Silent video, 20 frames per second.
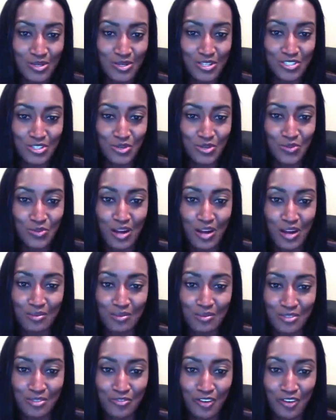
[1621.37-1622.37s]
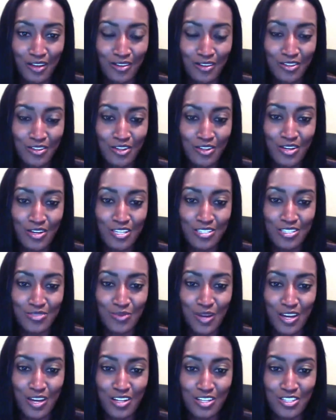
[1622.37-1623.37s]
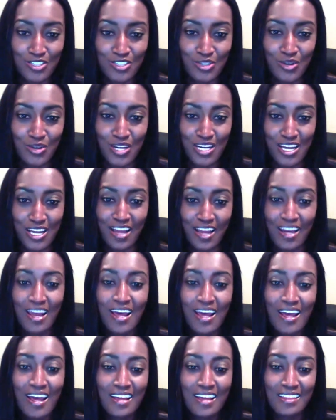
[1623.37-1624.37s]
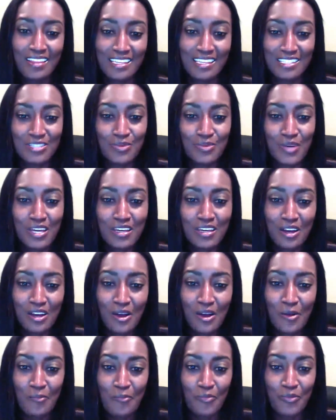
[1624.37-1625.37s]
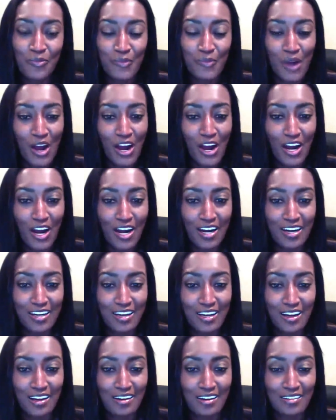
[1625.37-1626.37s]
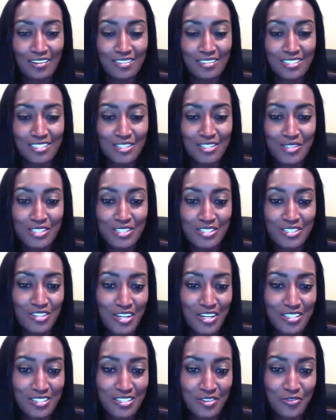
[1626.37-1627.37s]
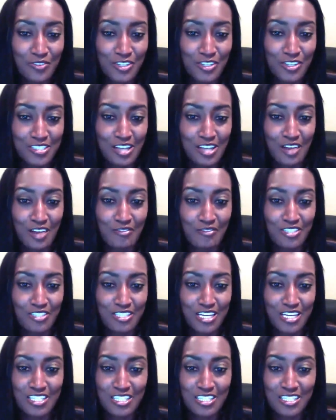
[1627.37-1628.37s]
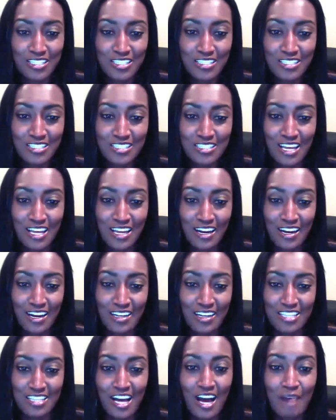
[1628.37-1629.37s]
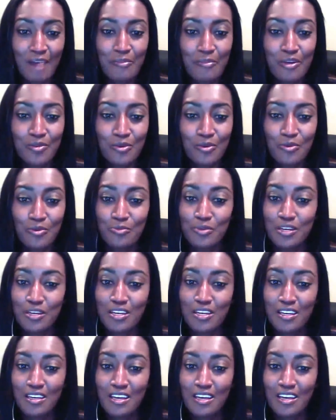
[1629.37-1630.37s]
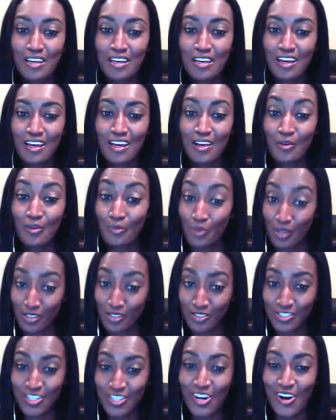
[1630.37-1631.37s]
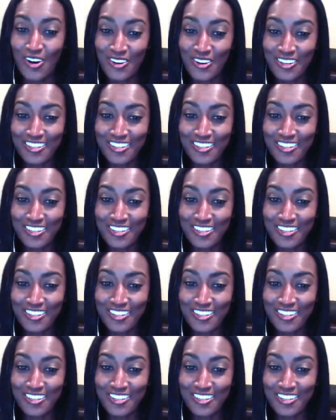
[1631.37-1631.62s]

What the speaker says: you're welcome to follow along as well and join in. This week, our series starts of Fierce Conversations, and our topic will be Real Talk.